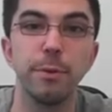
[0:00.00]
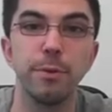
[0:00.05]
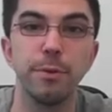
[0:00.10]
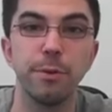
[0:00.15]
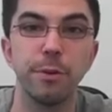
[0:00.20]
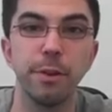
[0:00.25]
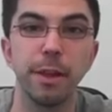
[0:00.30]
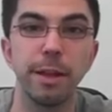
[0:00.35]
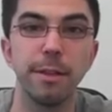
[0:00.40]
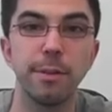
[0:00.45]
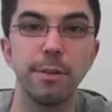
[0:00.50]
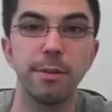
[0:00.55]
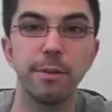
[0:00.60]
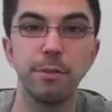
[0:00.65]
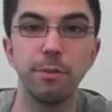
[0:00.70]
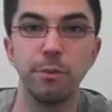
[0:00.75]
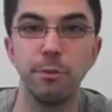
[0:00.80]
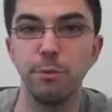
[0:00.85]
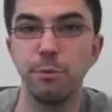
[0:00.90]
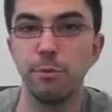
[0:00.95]
So let's
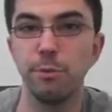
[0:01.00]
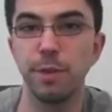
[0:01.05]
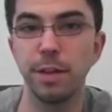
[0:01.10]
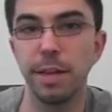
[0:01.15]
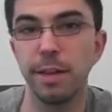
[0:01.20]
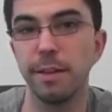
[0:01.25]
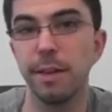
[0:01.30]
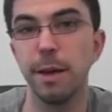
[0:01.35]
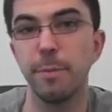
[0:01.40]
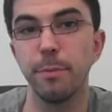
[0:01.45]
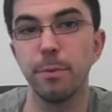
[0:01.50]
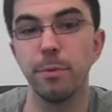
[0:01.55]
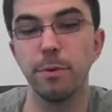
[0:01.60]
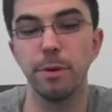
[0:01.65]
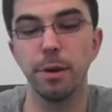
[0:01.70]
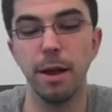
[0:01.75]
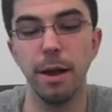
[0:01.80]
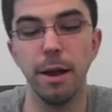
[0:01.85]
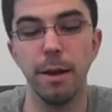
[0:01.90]
use an example.